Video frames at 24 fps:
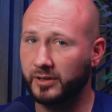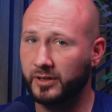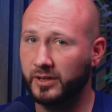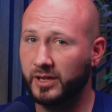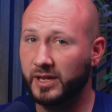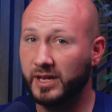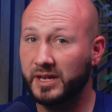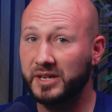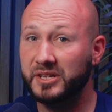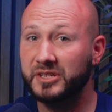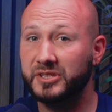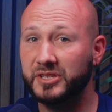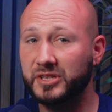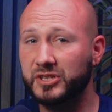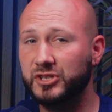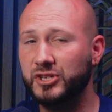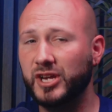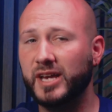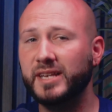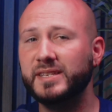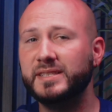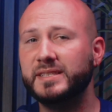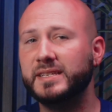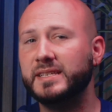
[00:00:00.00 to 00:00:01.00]

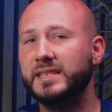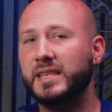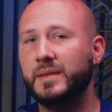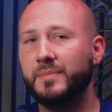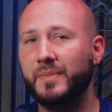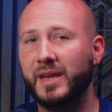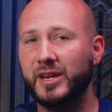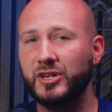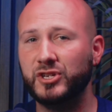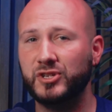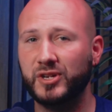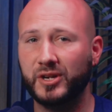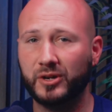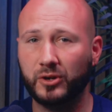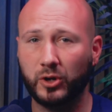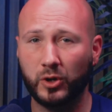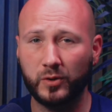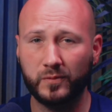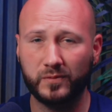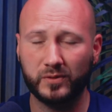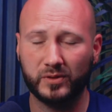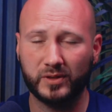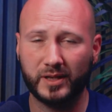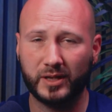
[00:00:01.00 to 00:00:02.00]
suggesting they may share
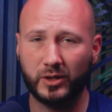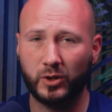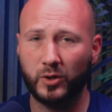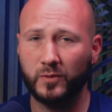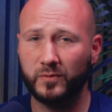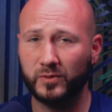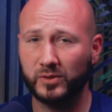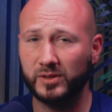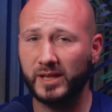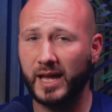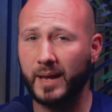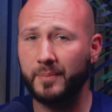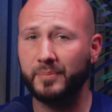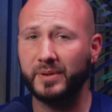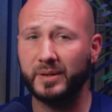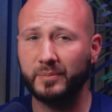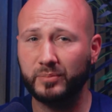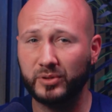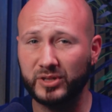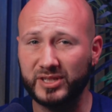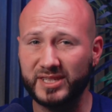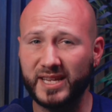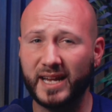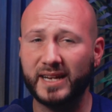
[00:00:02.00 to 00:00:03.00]
overlapping
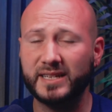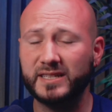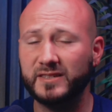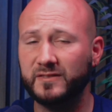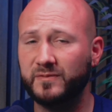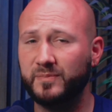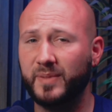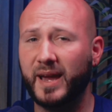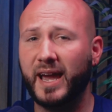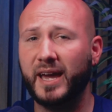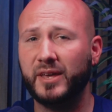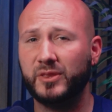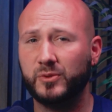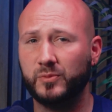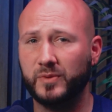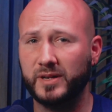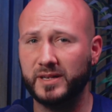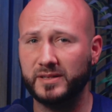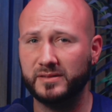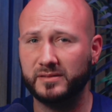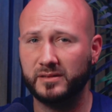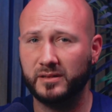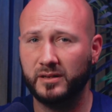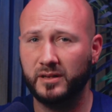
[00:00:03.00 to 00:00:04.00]
protective pathways,
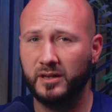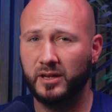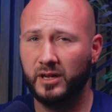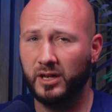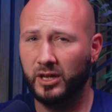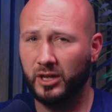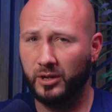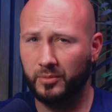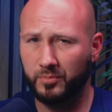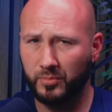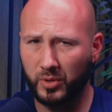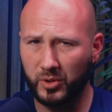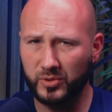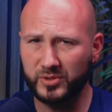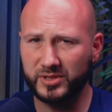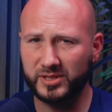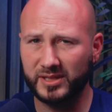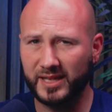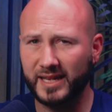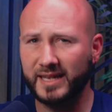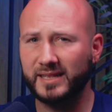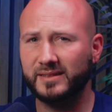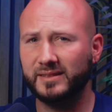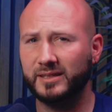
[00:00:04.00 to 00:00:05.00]
most
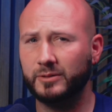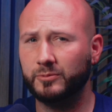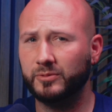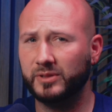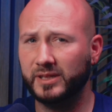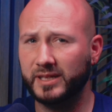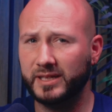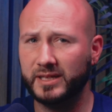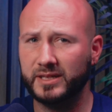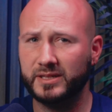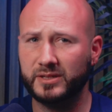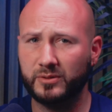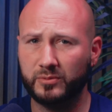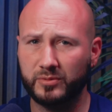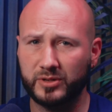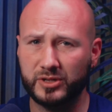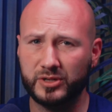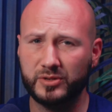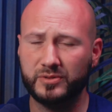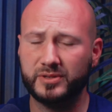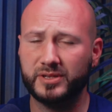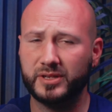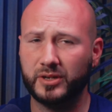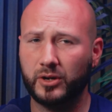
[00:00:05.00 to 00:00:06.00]
likely related to
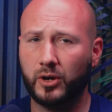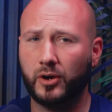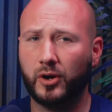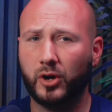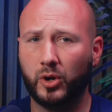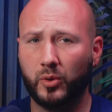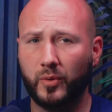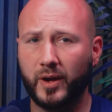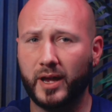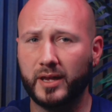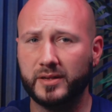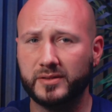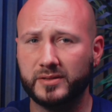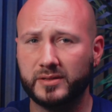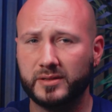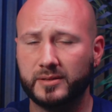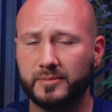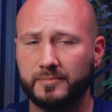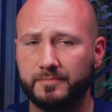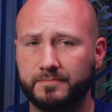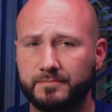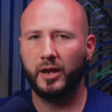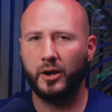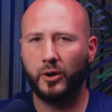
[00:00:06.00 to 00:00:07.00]
reducing ROS.
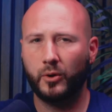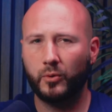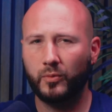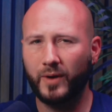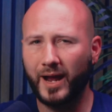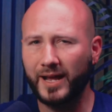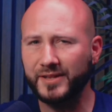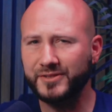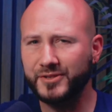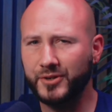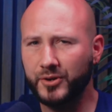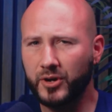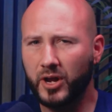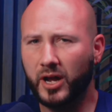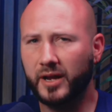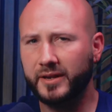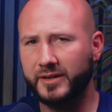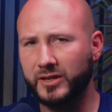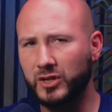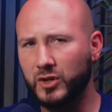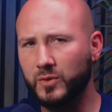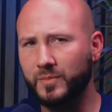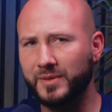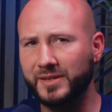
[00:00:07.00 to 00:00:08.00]
Rats are not
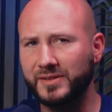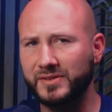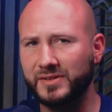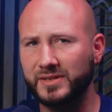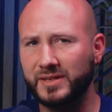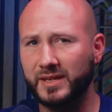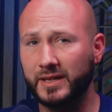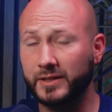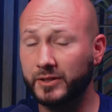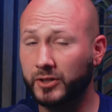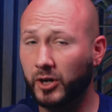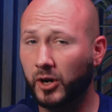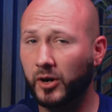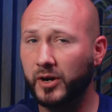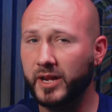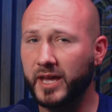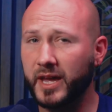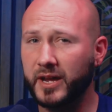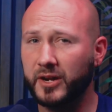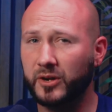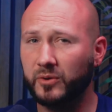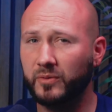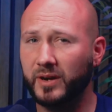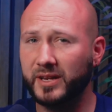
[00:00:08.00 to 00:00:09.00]
humans, and cardiac
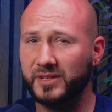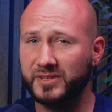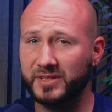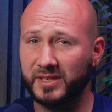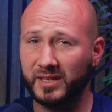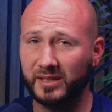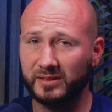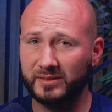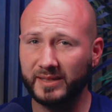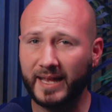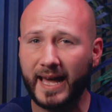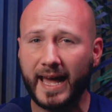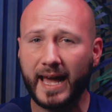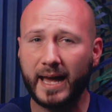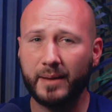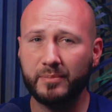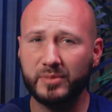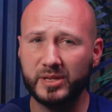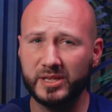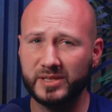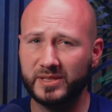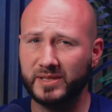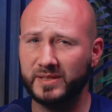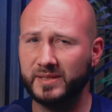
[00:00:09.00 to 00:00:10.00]
arrest in a lab
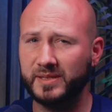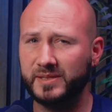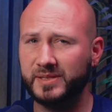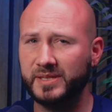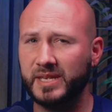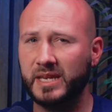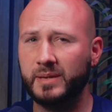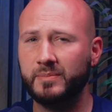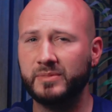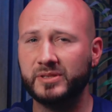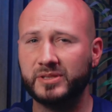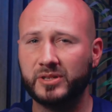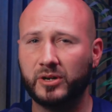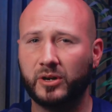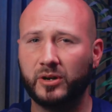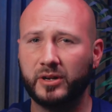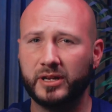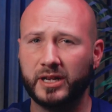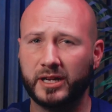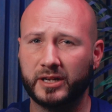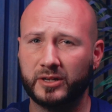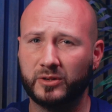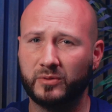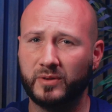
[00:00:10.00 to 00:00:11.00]
isn't the same as cardiac
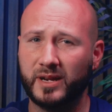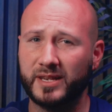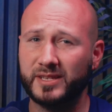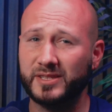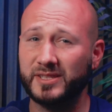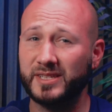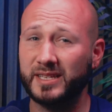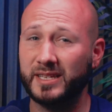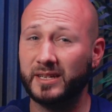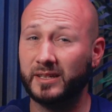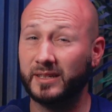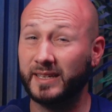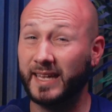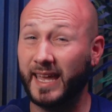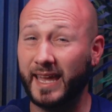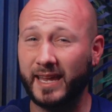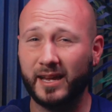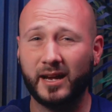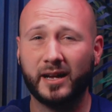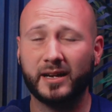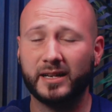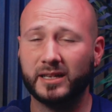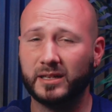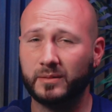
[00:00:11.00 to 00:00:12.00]
arrest in a
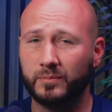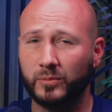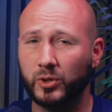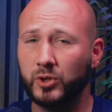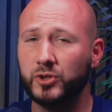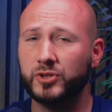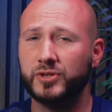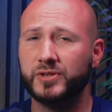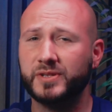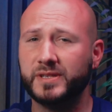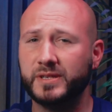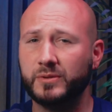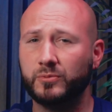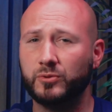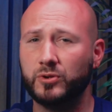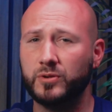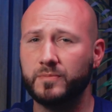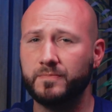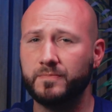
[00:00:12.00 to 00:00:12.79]
chaotic emergency room.